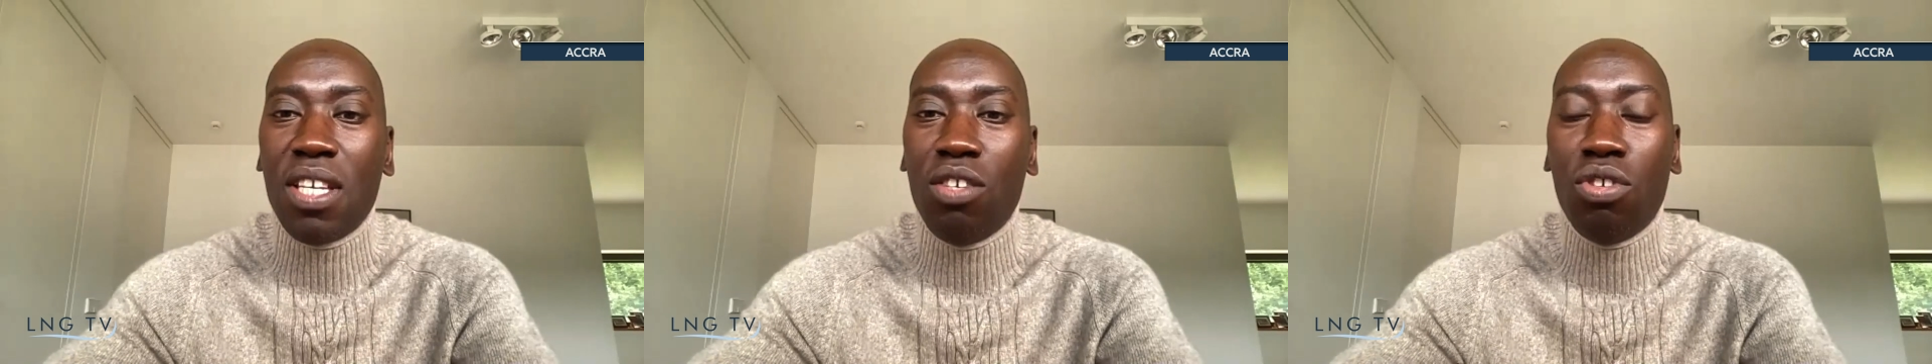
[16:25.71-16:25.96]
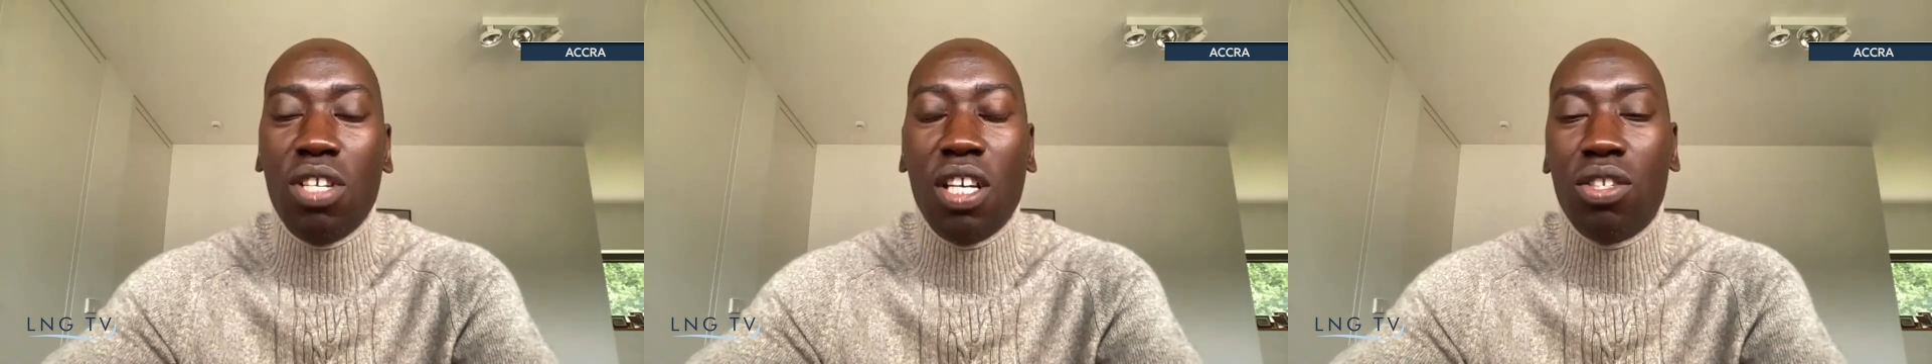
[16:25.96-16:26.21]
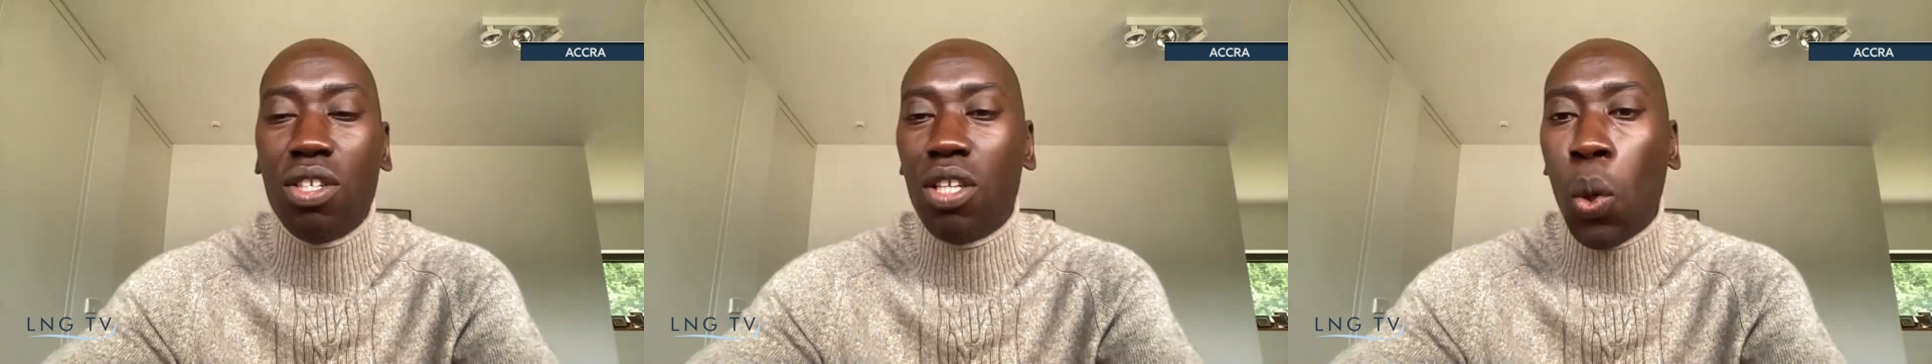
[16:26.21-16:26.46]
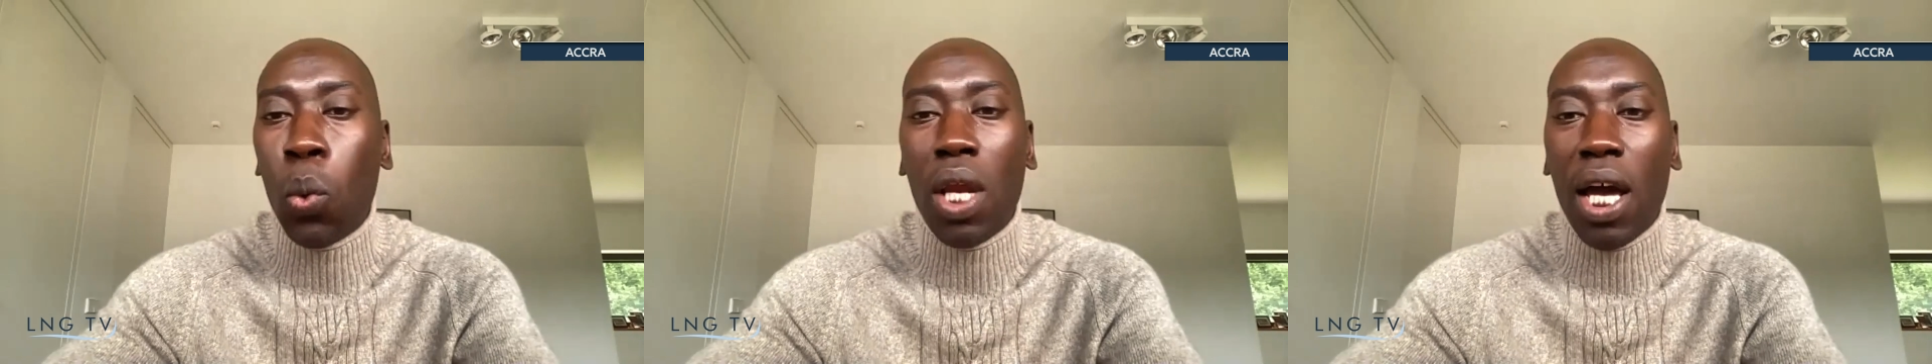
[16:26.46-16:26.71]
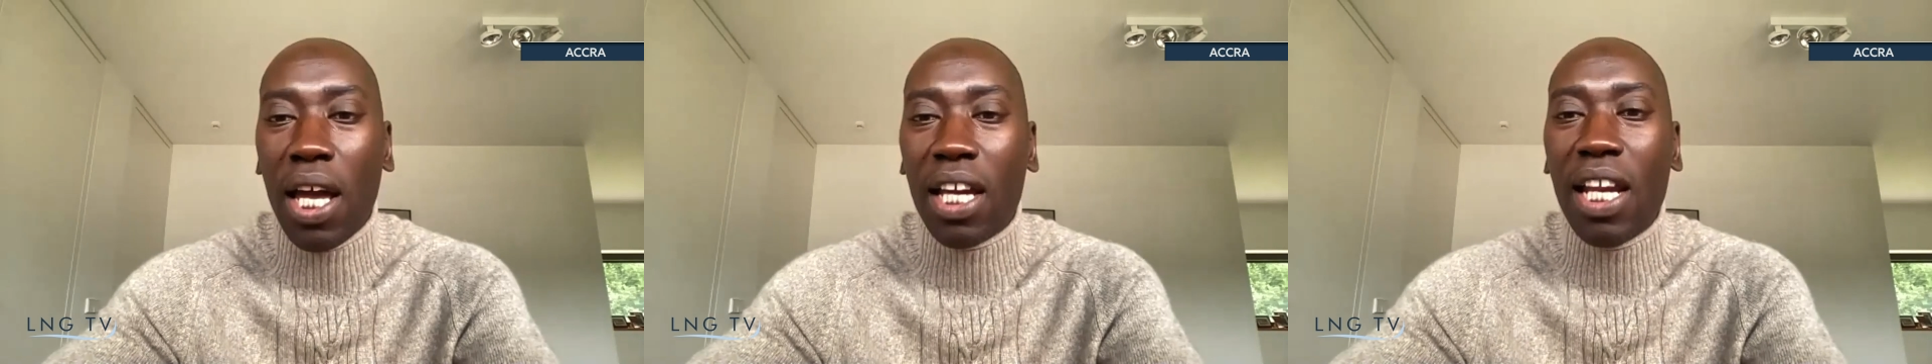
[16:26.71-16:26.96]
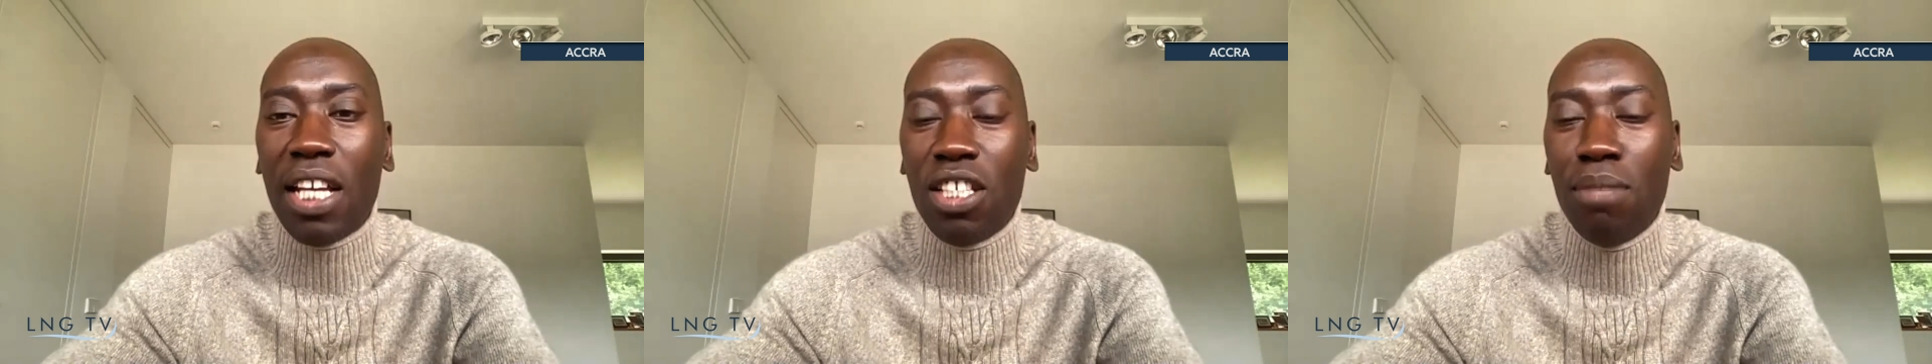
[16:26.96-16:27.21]
you think to yourself, well, I
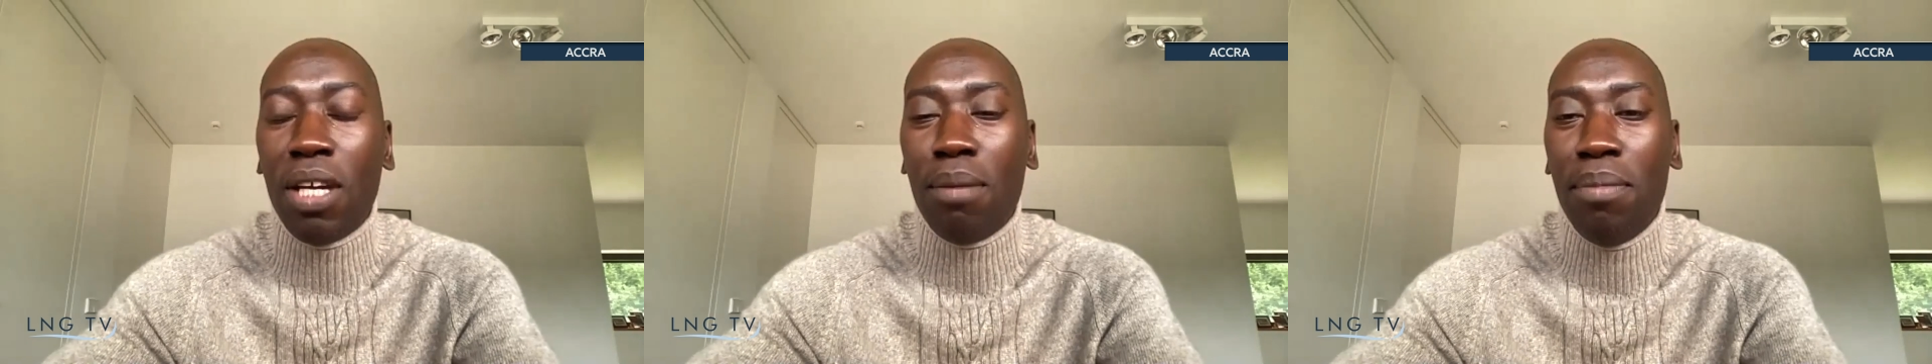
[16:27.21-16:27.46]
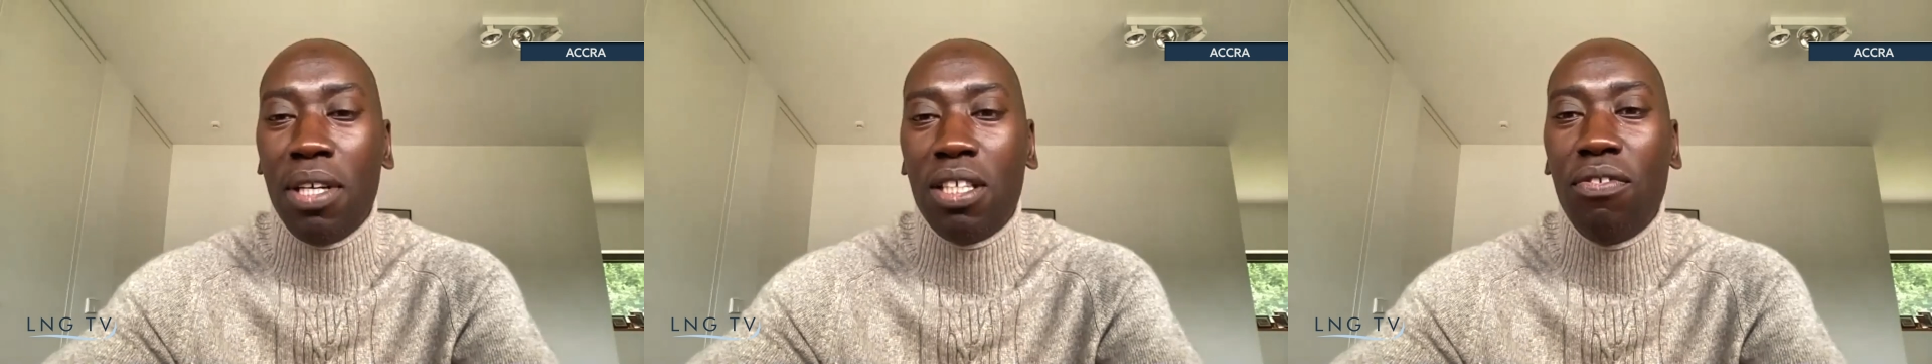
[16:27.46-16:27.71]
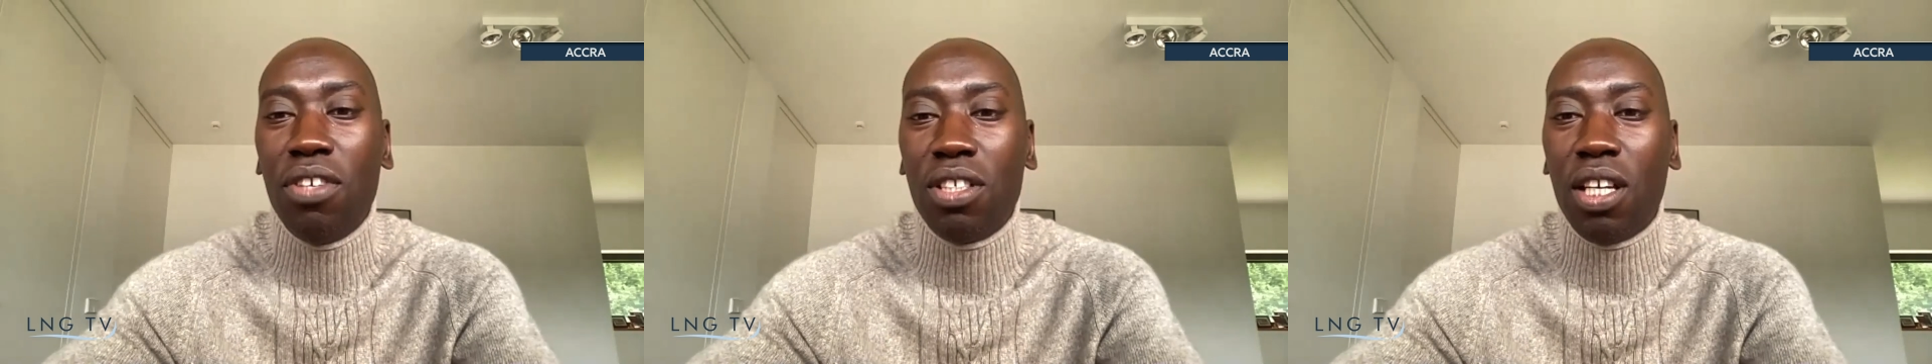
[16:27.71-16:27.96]
can actually make a big difference